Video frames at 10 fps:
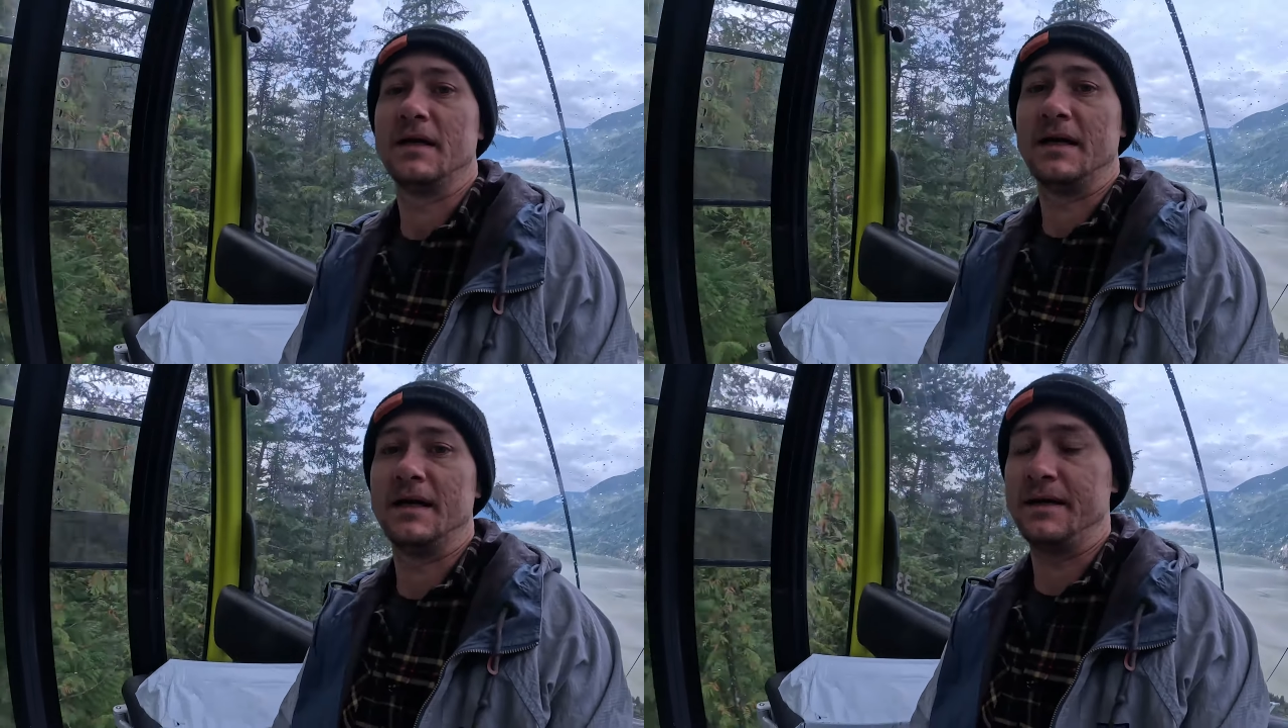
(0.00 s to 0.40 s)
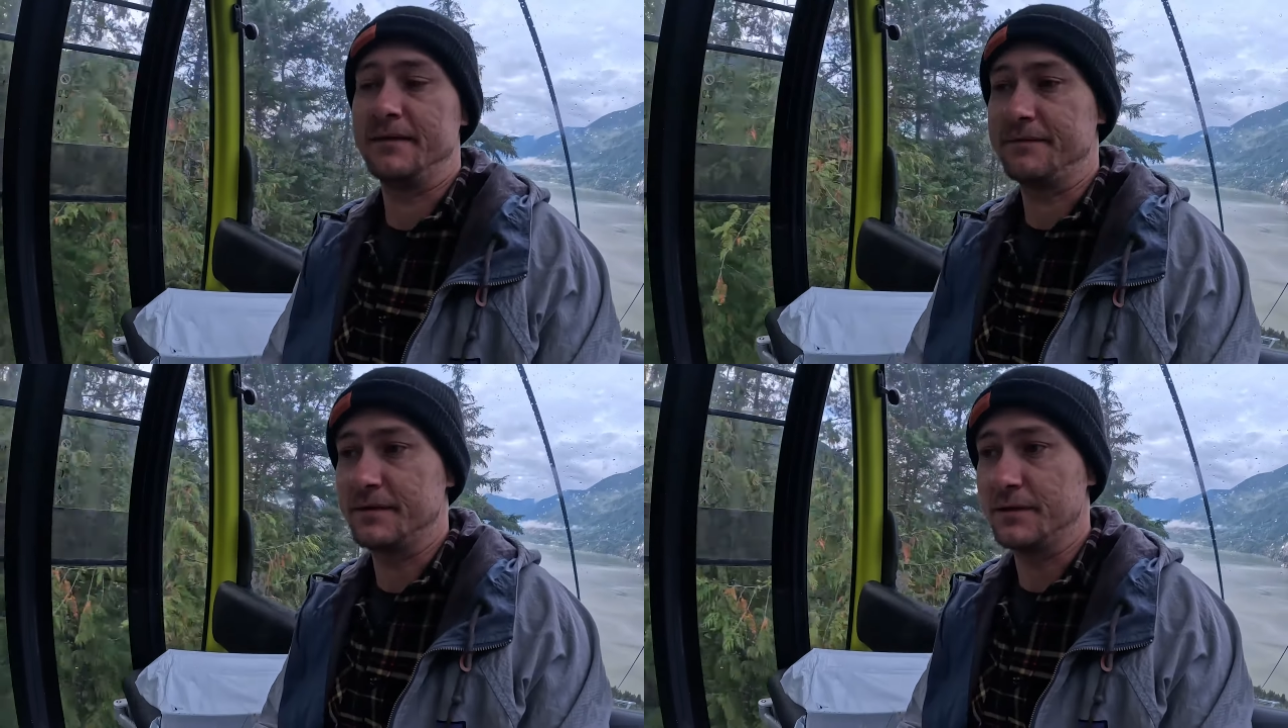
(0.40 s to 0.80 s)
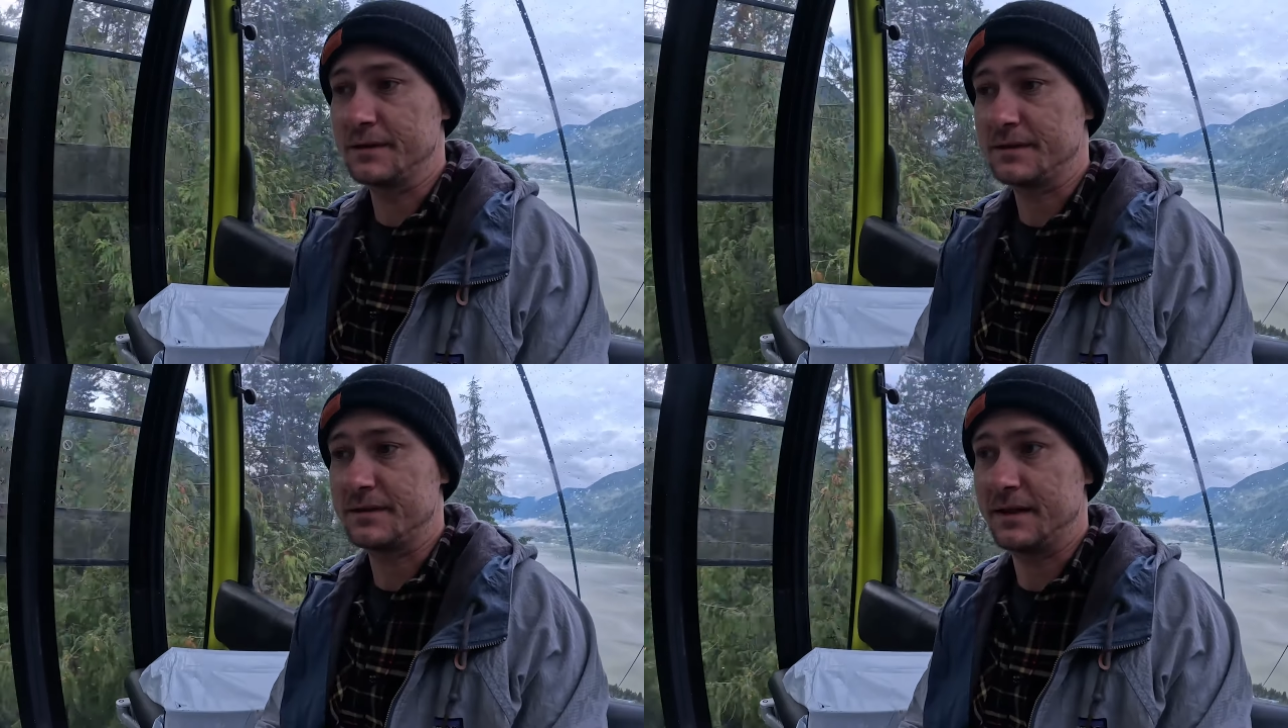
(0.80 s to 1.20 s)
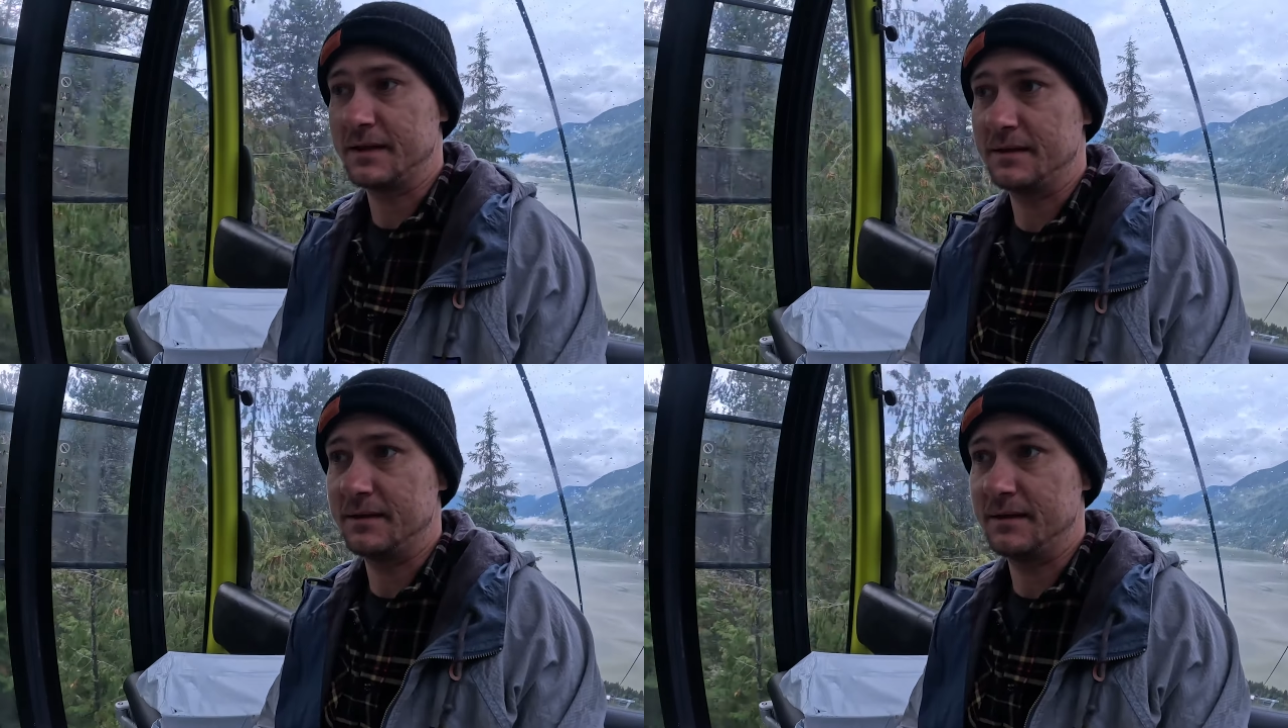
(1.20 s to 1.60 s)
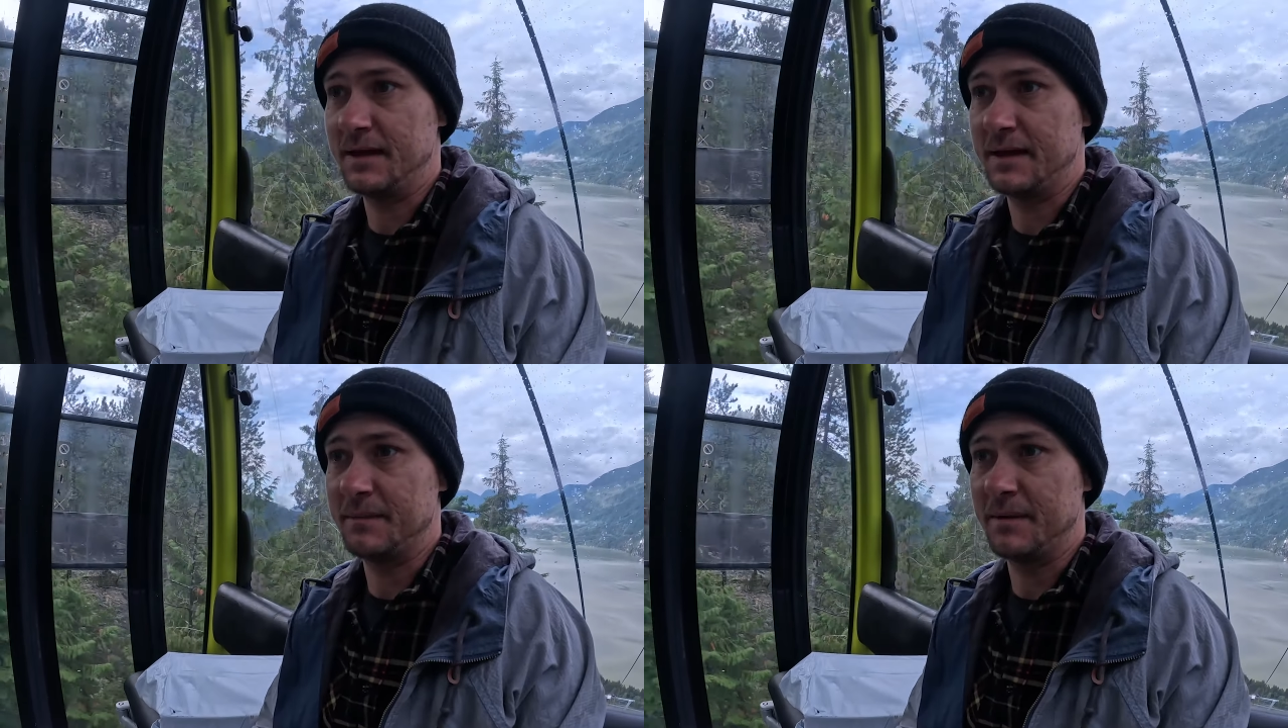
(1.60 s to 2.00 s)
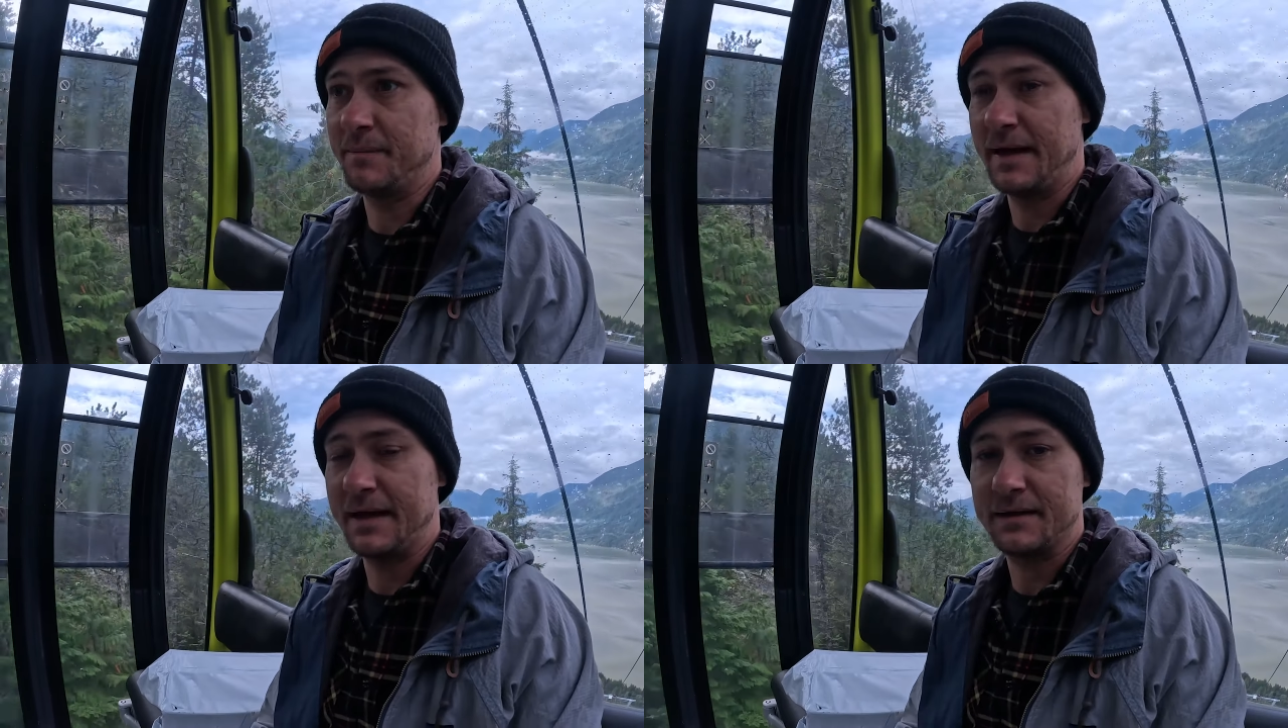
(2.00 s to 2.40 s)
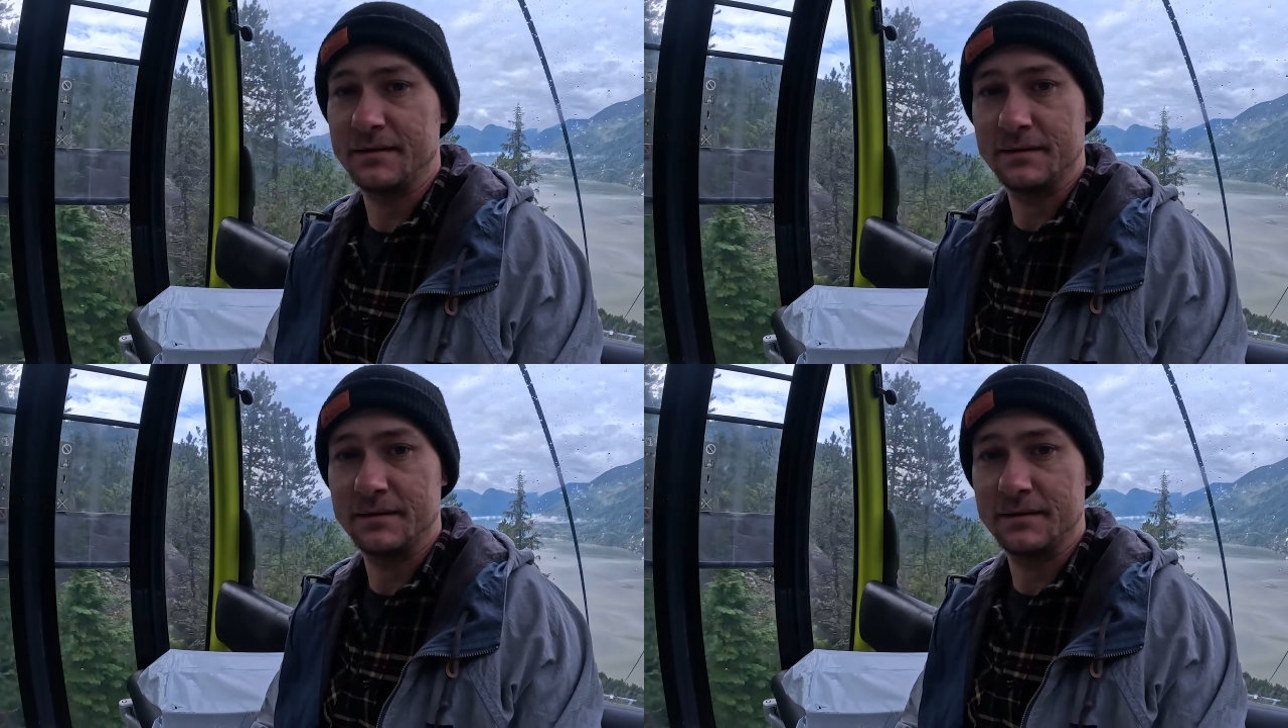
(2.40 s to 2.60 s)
I've noticed that, yeah, my back